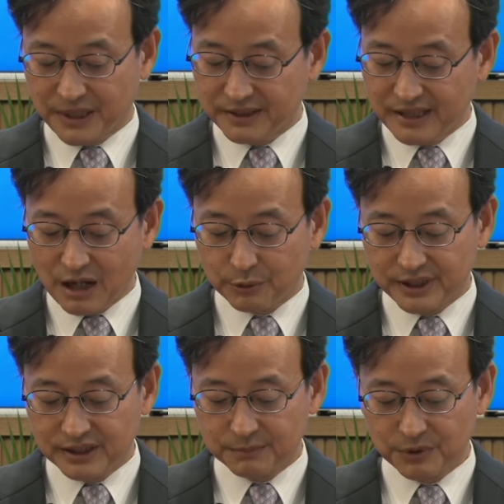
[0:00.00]
But
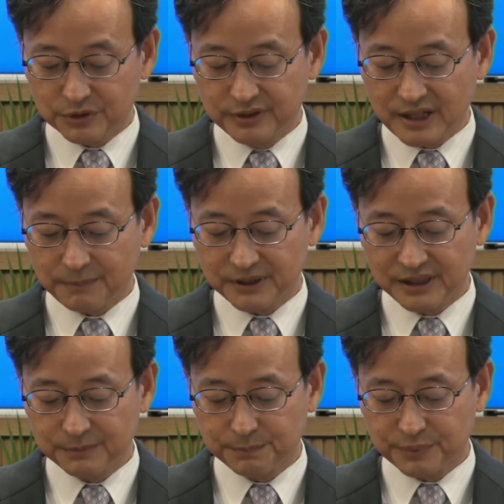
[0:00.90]
nowadays, most
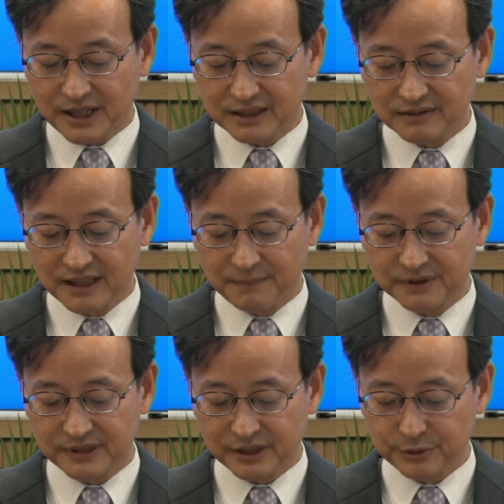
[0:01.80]
Japanese price
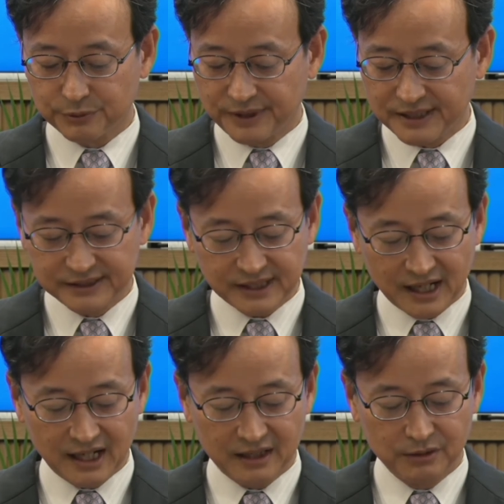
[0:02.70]
levels and rents
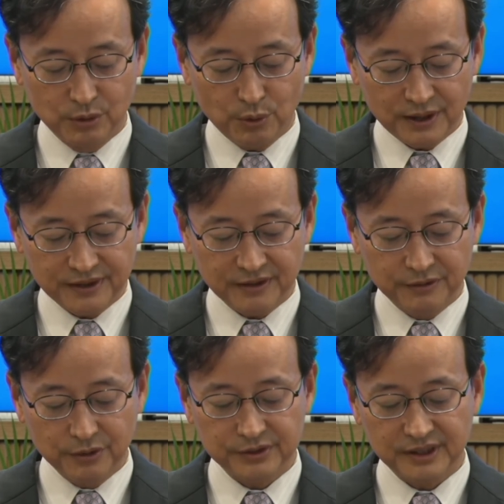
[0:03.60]
are lower
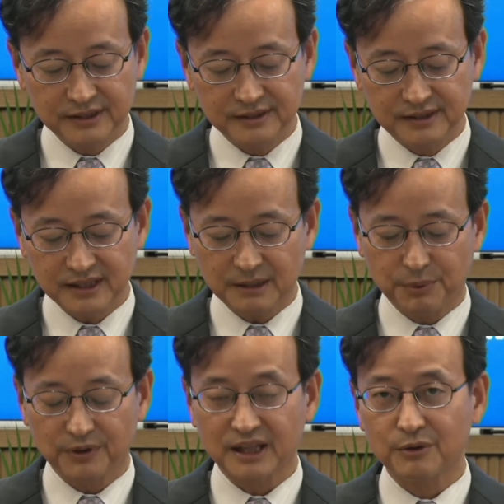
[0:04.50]
than those in
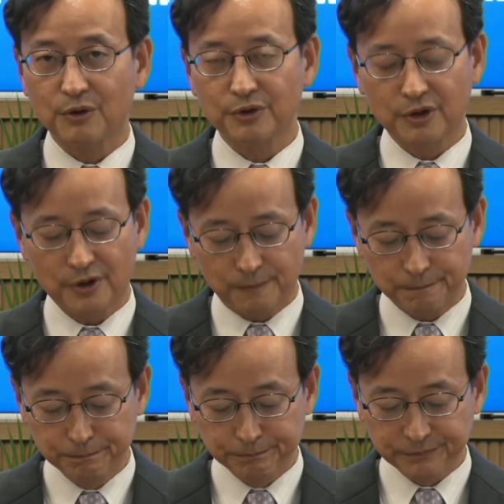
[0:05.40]
Singapore and Hong
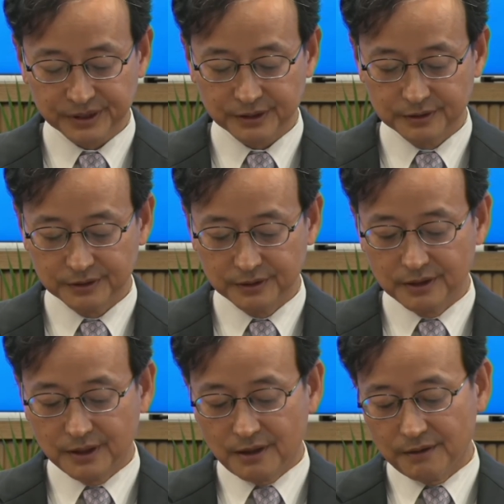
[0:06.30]
Kong.
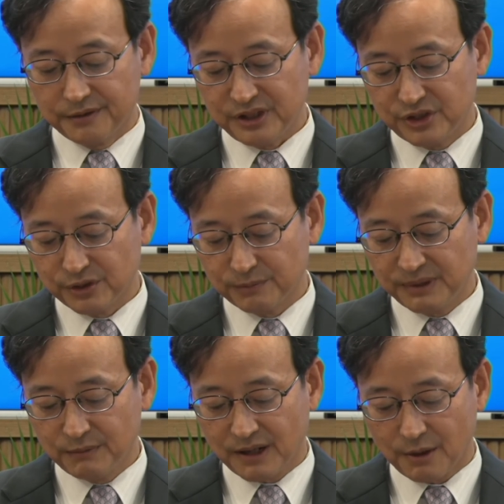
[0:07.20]
This
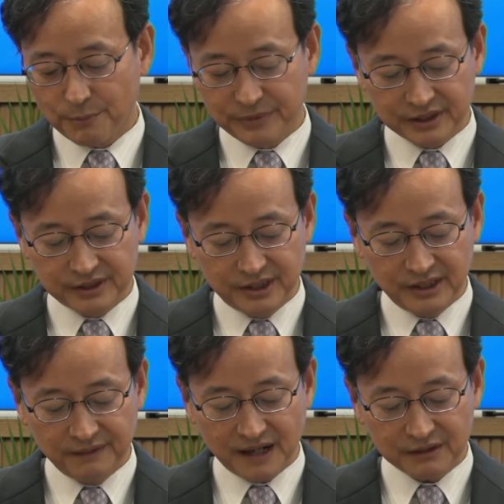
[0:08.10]
should be one of the
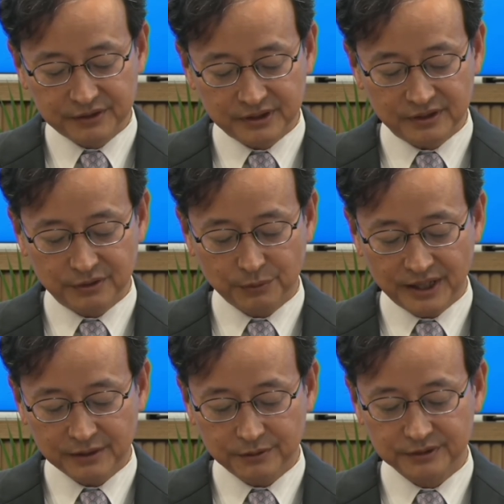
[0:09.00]
key factors
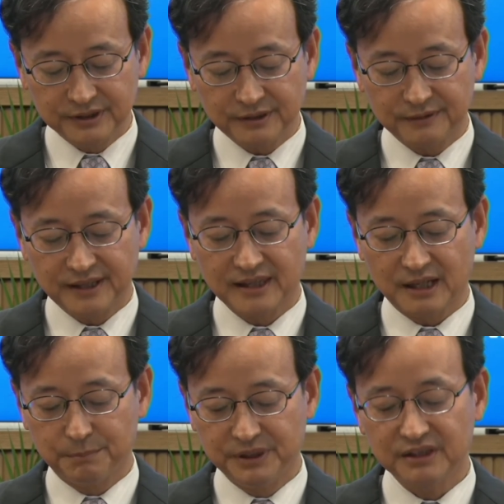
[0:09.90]
when
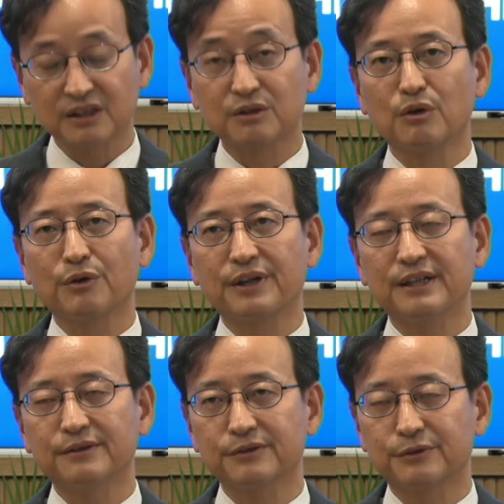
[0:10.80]
considering the business
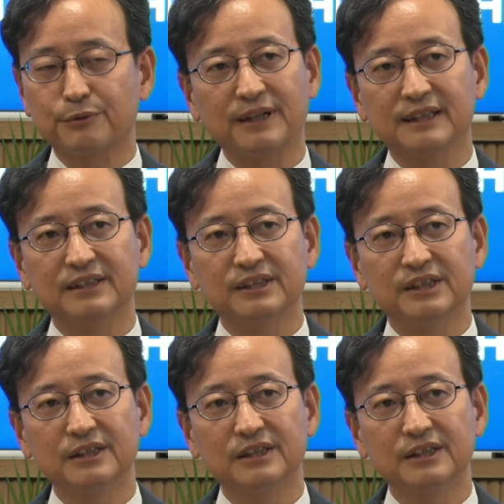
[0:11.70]
location strategy.